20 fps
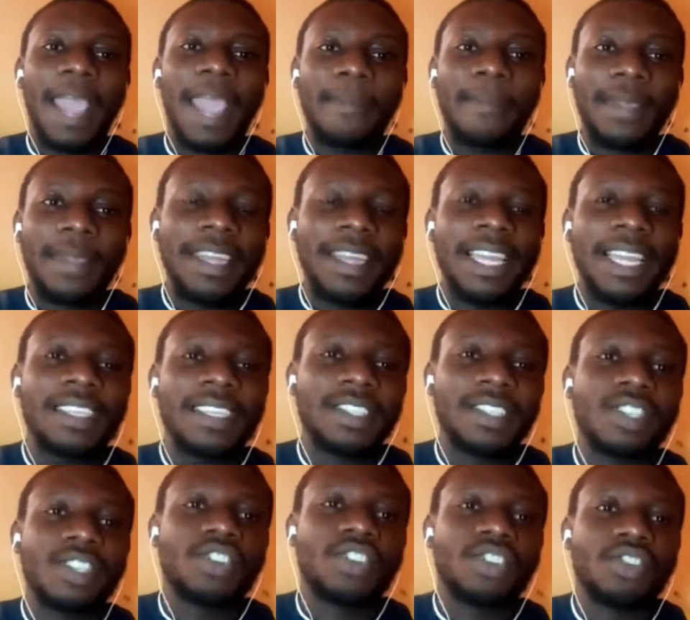I made the
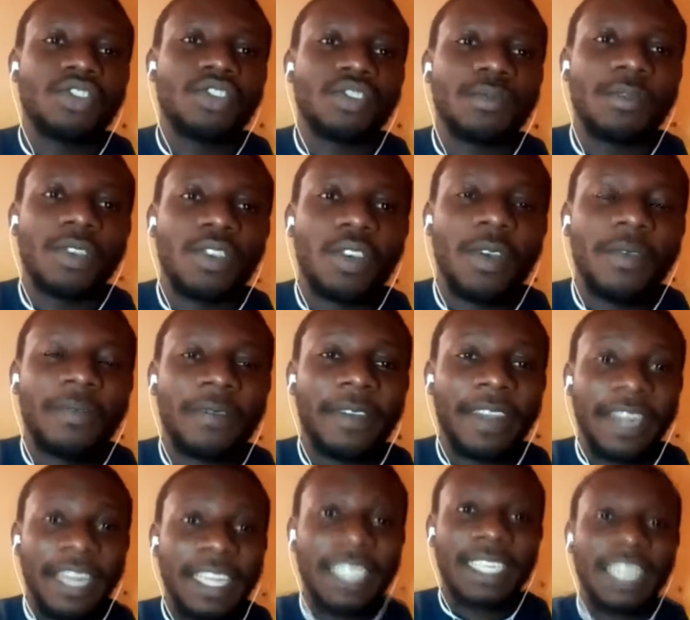decisions to become
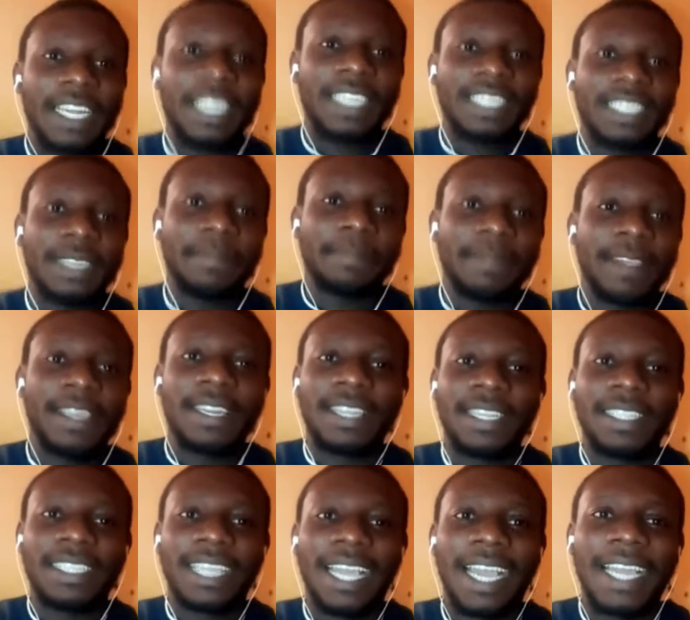financially
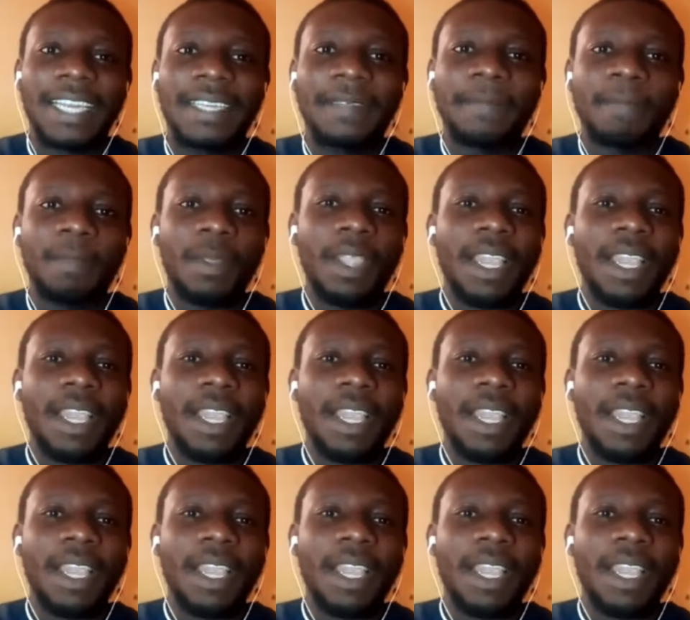independent, and